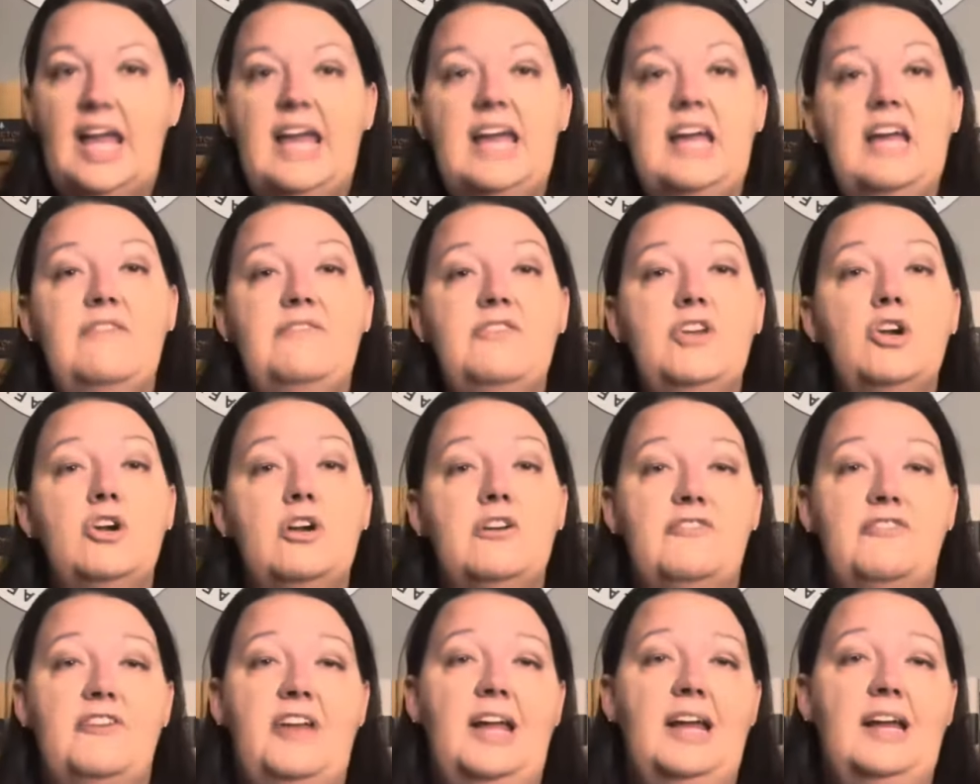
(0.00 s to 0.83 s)
If you're
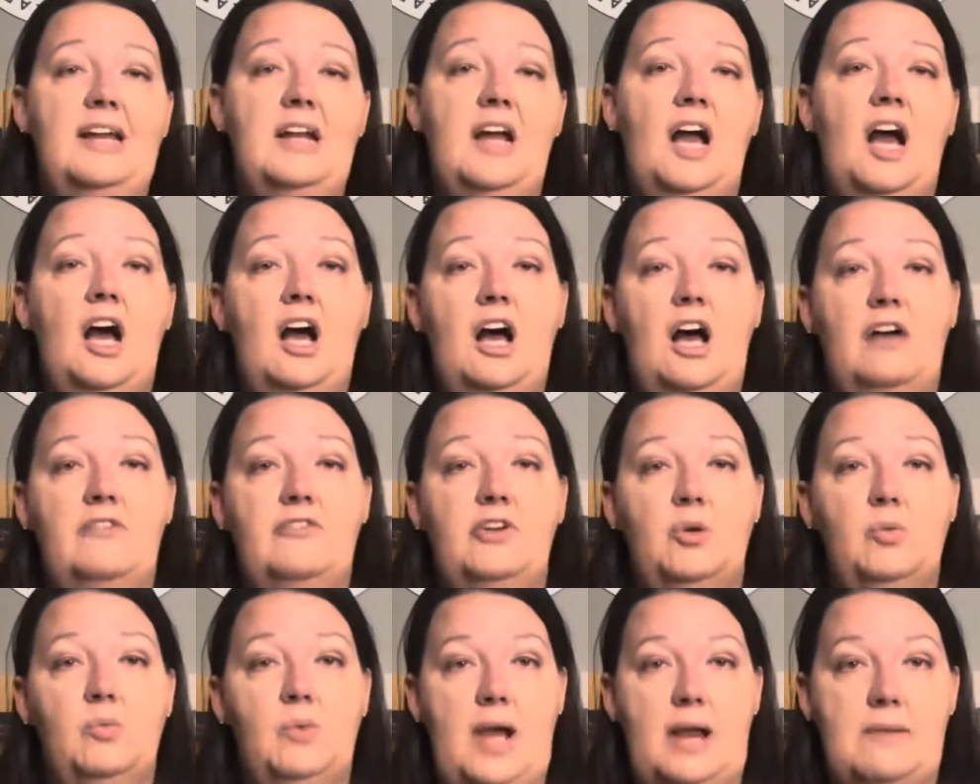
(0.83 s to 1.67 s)
a fan of
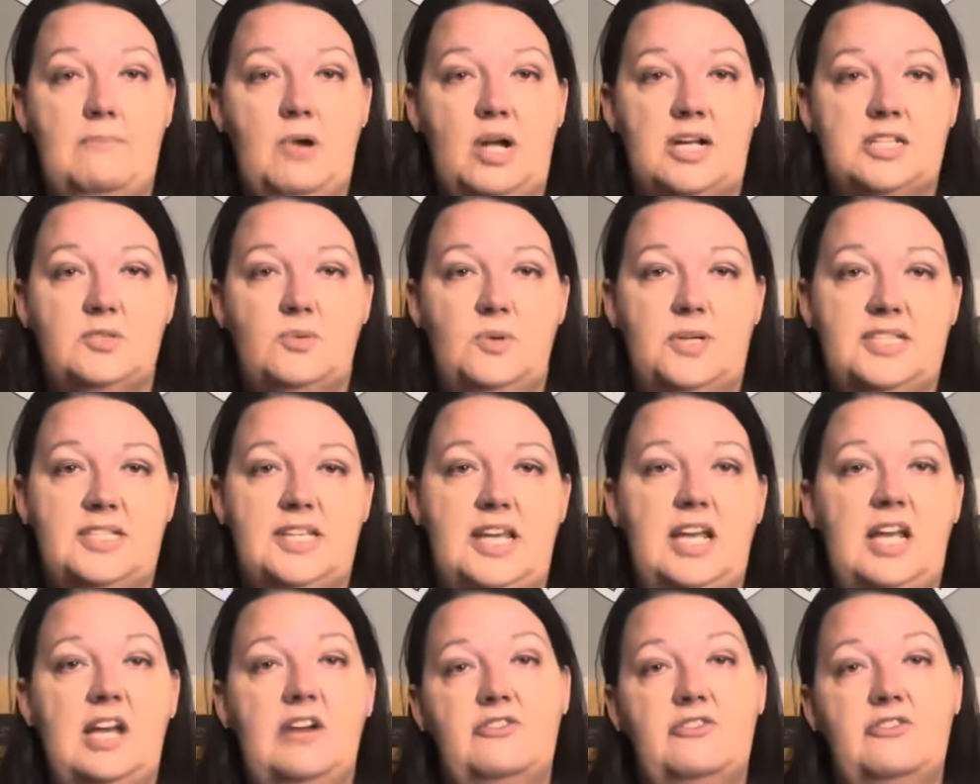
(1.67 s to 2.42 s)
Redbreast whiskey,